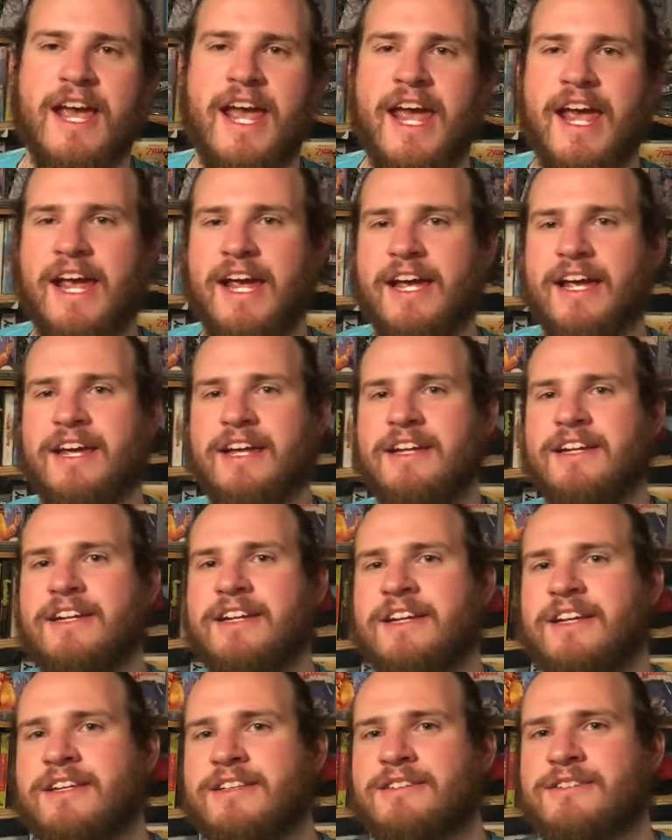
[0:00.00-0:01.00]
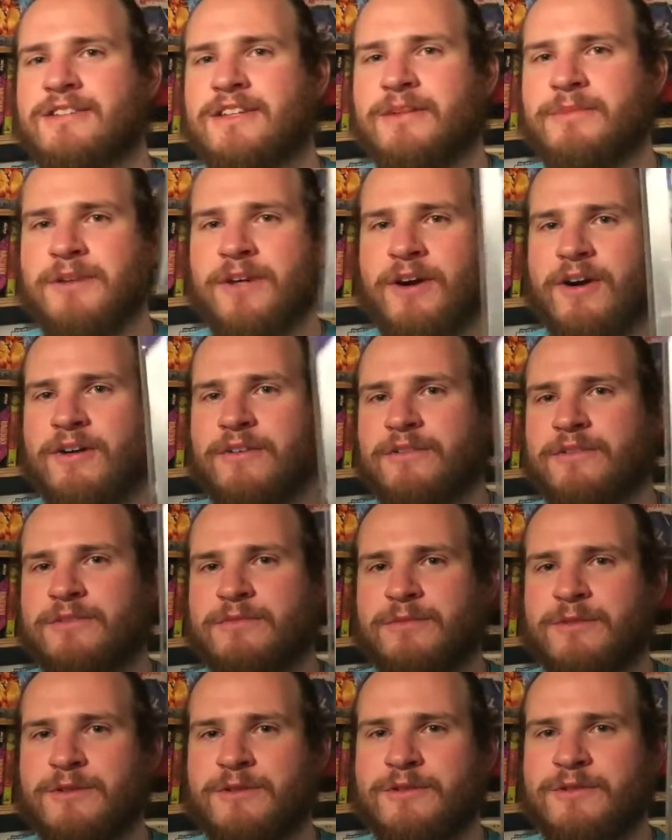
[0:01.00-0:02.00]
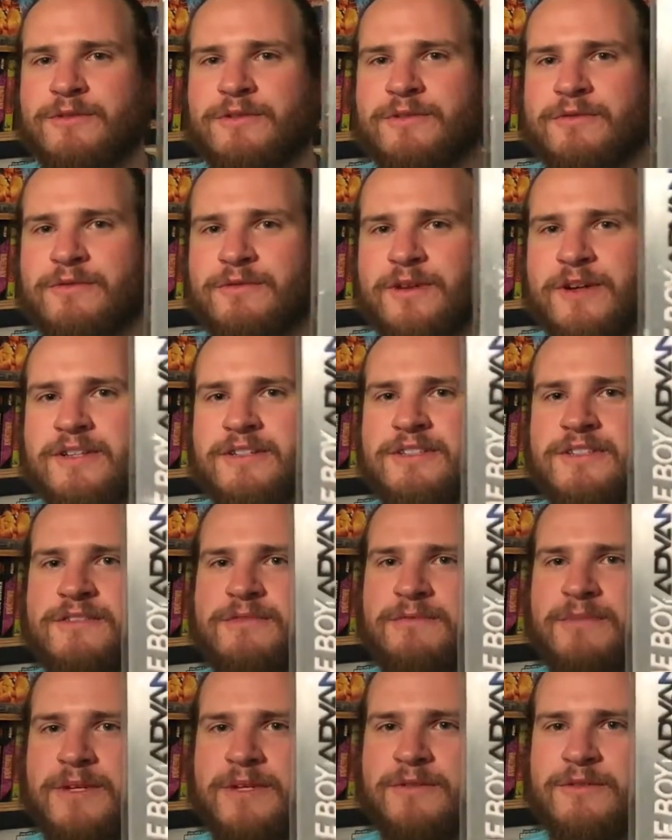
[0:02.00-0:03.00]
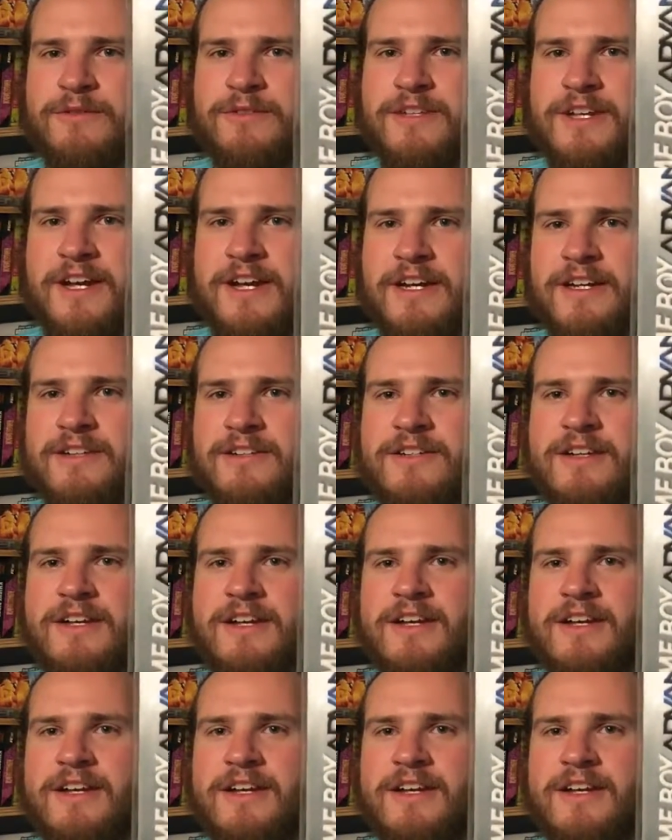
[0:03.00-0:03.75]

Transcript: and it's going to be Harvest Moon, Friends of Mineral Town.